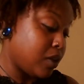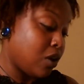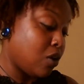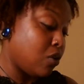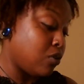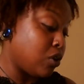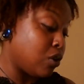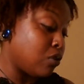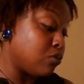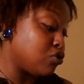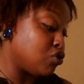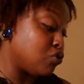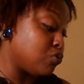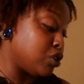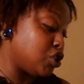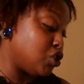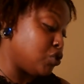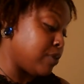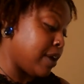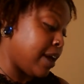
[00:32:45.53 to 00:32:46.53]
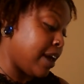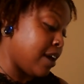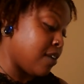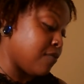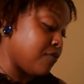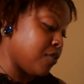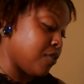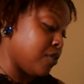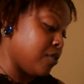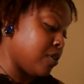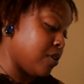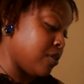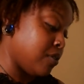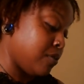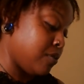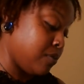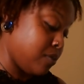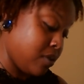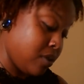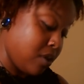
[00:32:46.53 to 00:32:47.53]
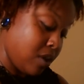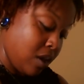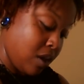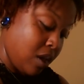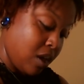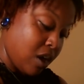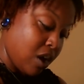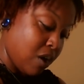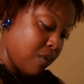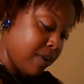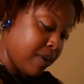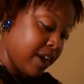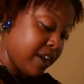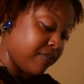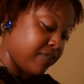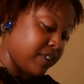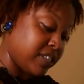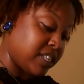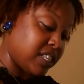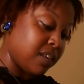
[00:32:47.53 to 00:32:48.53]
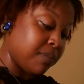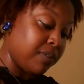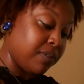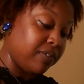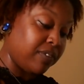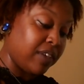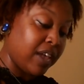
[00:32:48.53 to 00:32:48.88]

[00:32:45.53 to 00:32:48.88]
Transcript: Hold on to what you have, Virgo. And for some of